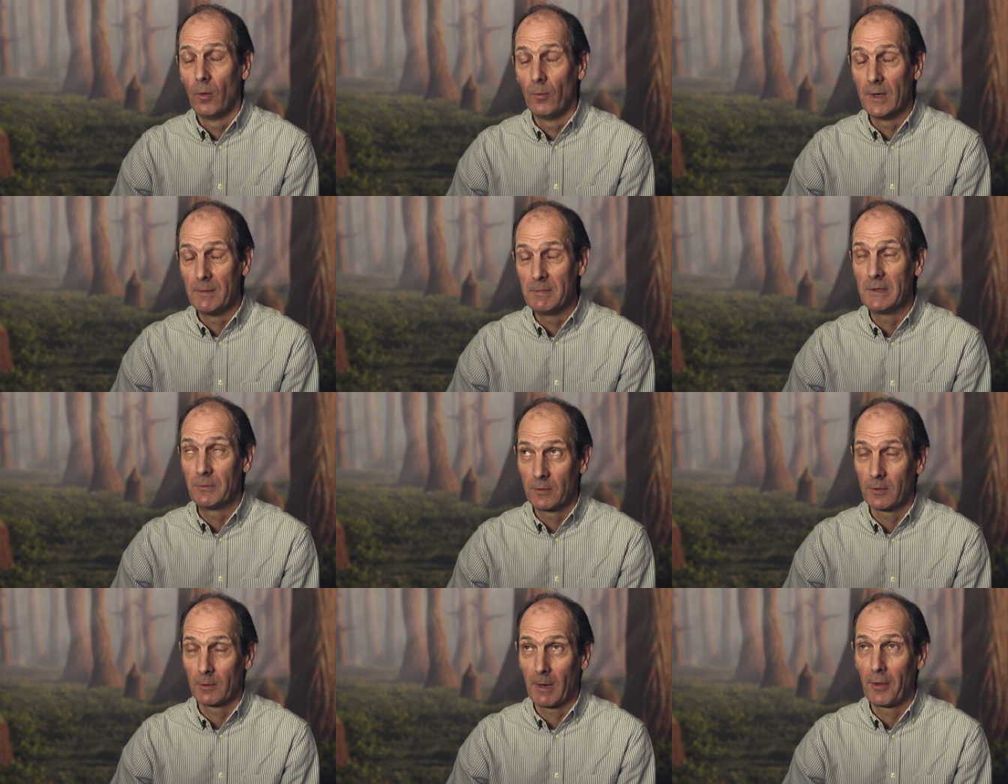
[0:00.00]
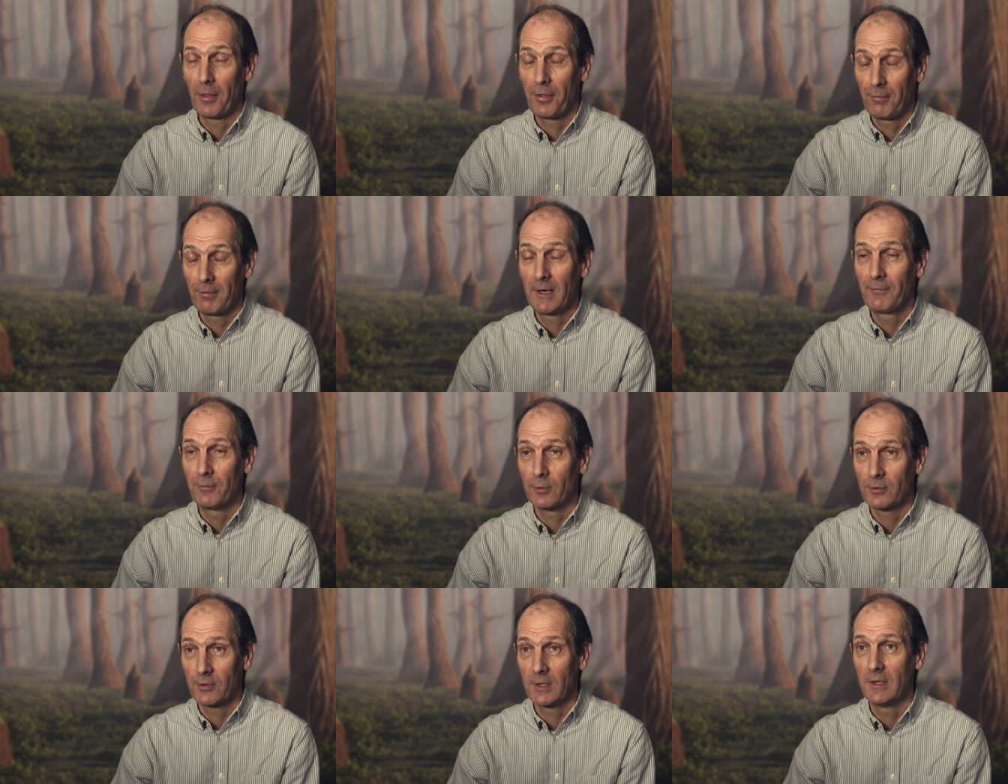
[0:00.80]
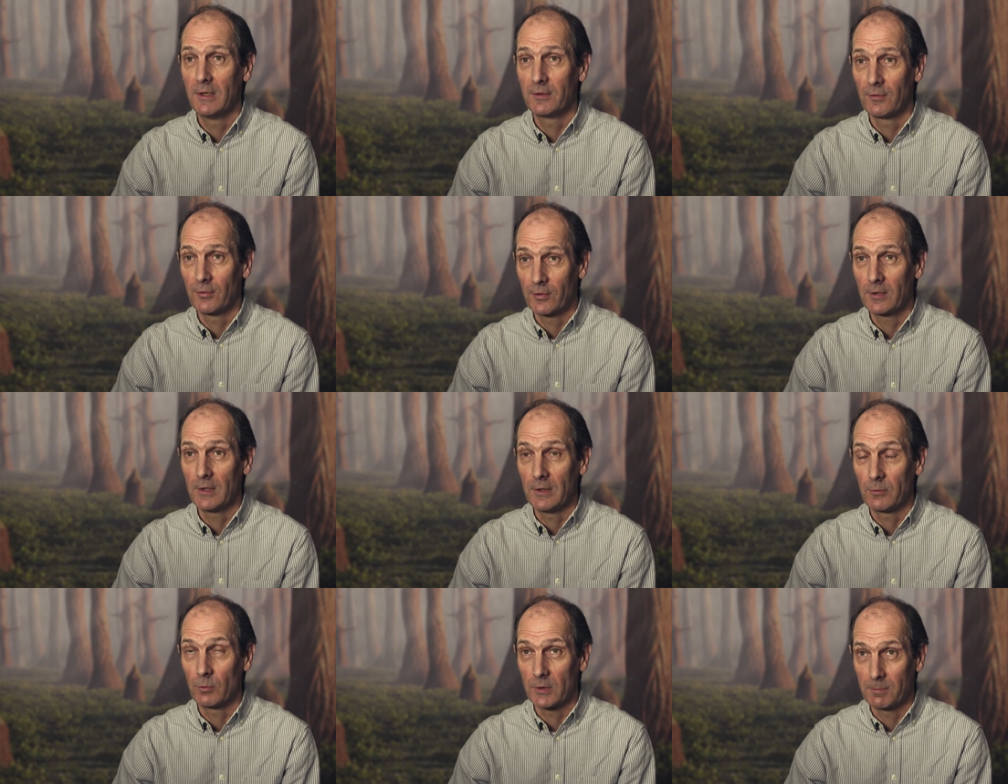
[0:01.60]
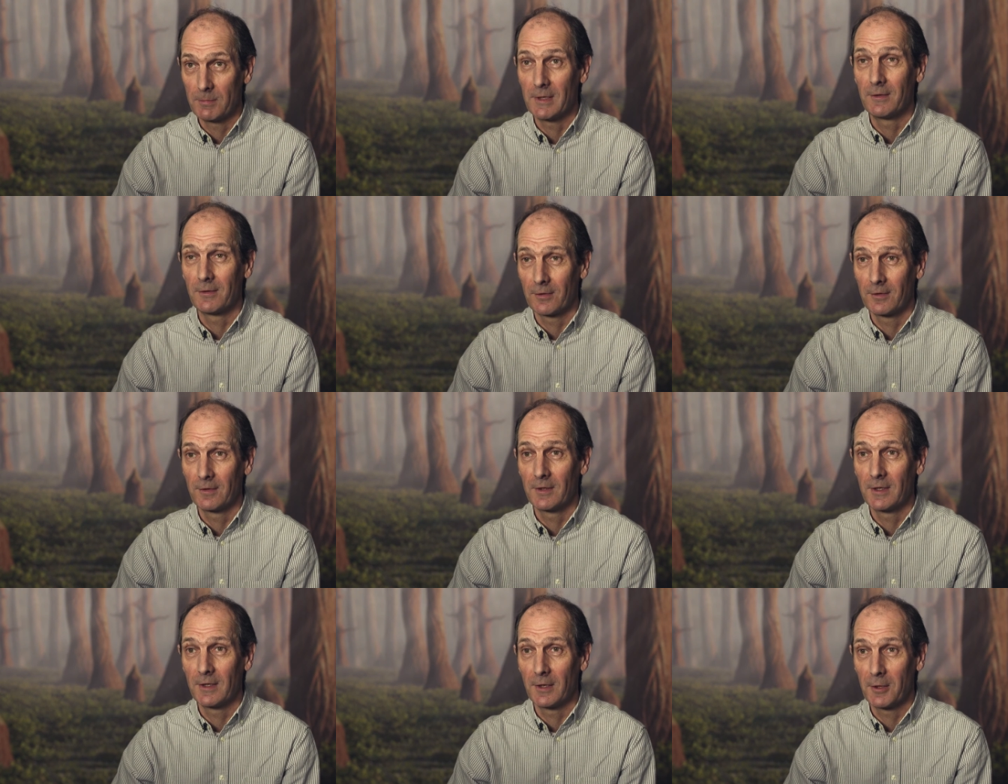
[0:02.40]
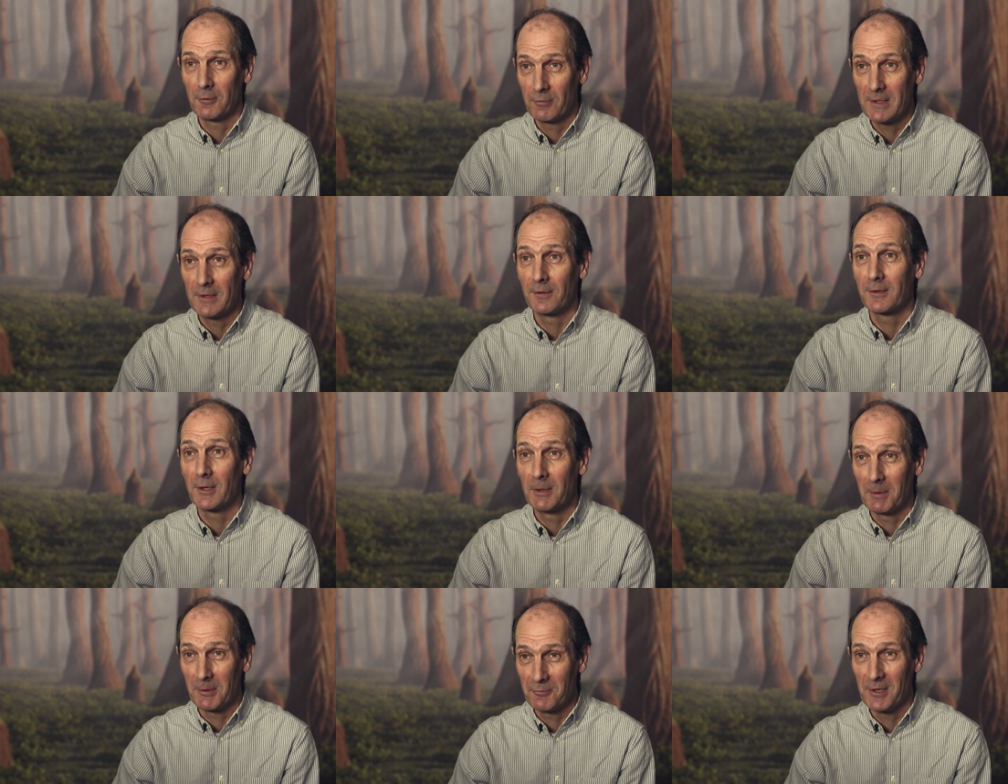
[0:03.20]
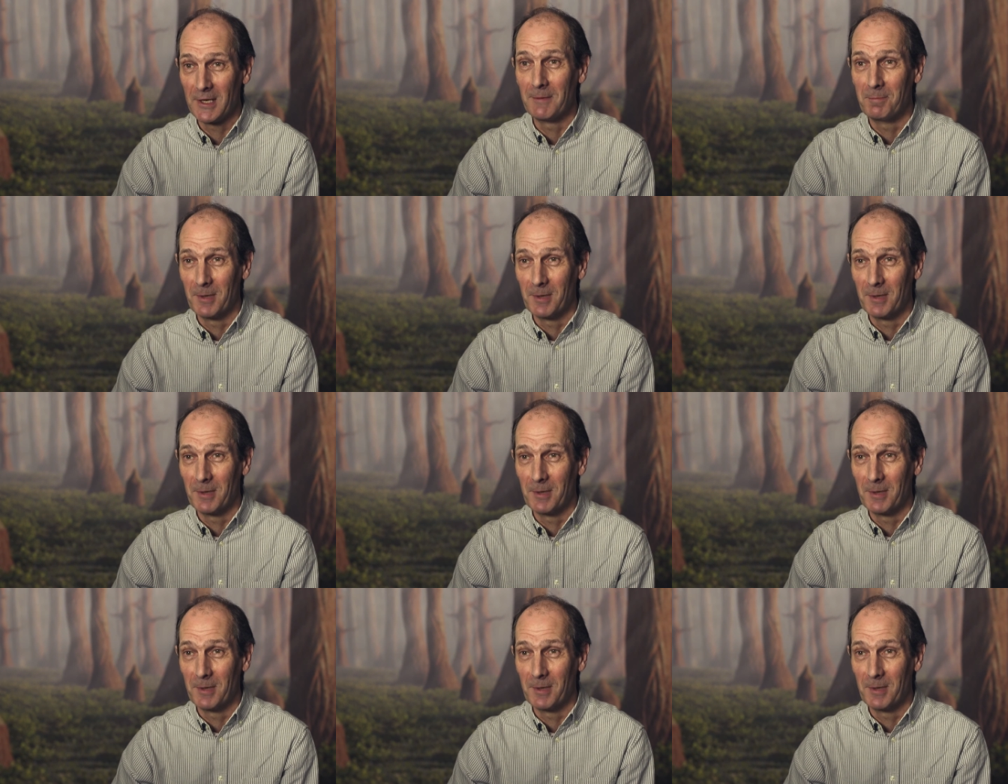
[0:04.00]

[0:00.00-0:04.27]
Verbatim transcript: it means we've got about three or four tiers of seats, which means the arena is going to be really